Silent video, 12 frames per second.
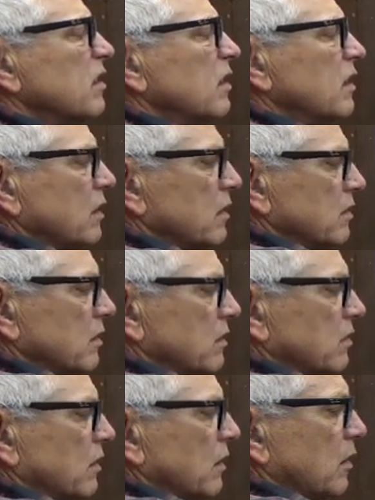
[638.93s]
And the
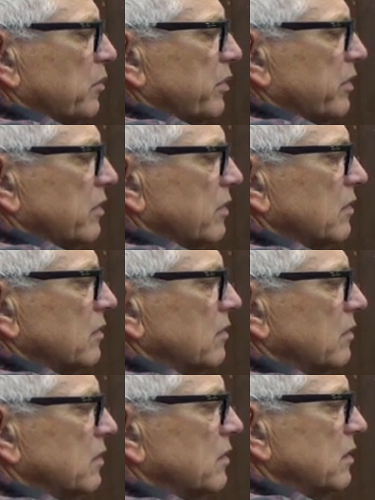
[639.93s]
top.
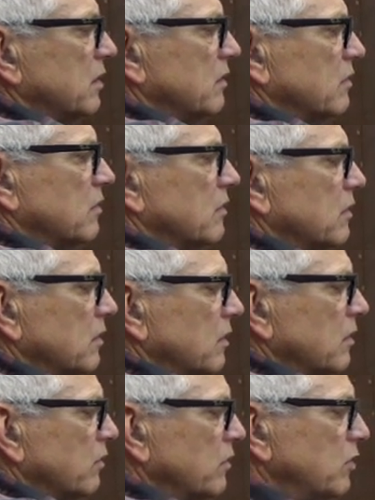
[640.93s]
And I see.
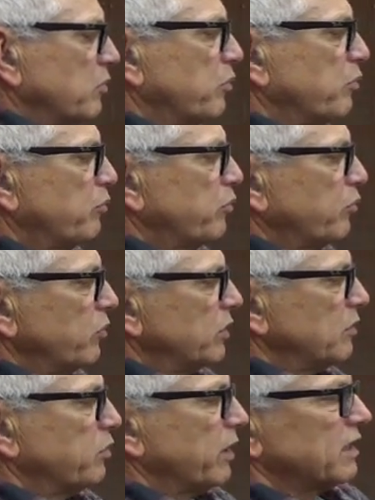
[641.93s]
When
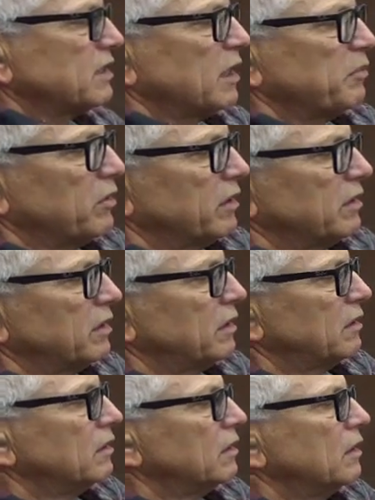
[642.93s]
you press up on the
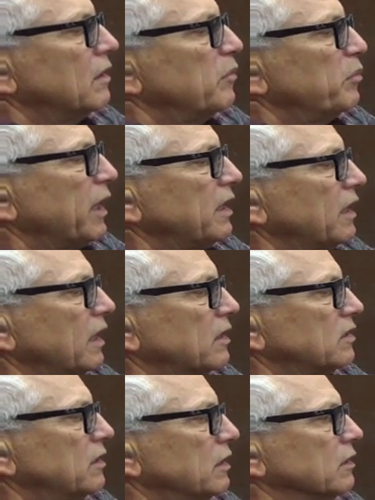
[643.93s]

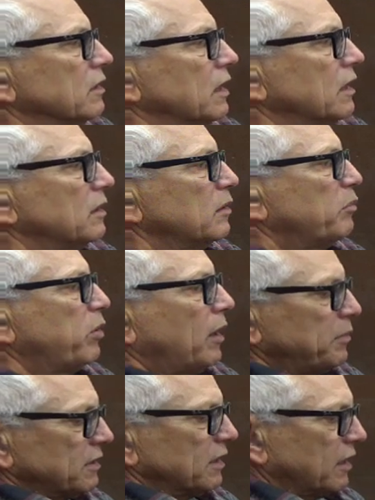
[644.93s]
Bendix gear end, it
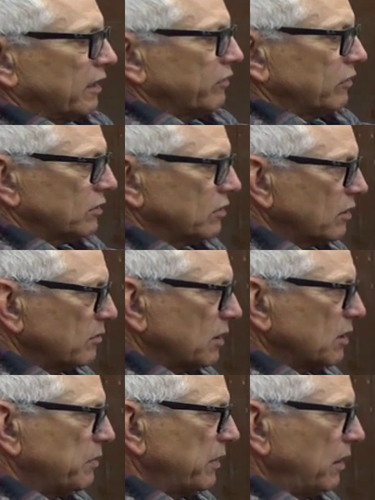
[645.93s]
pops the cover, so there
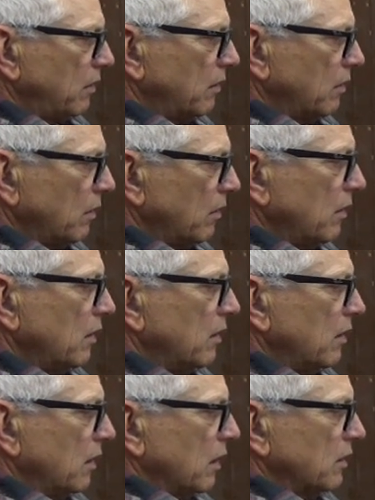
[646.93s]
must be
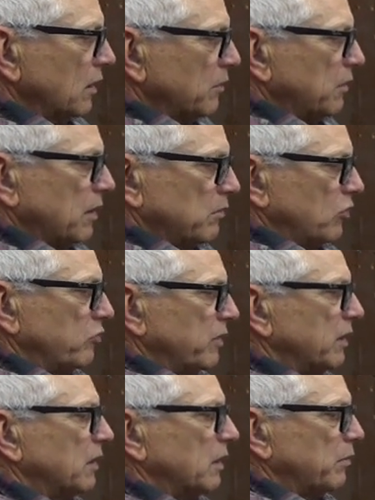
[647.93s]
a little bit of
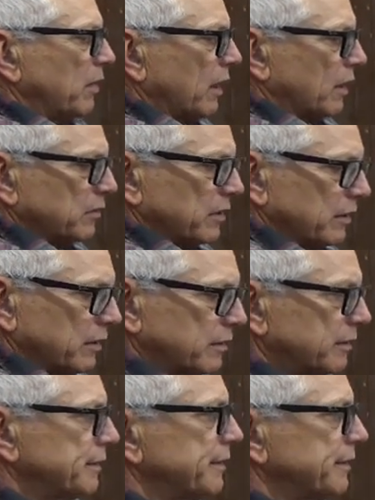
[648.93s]
movement in the bottom there.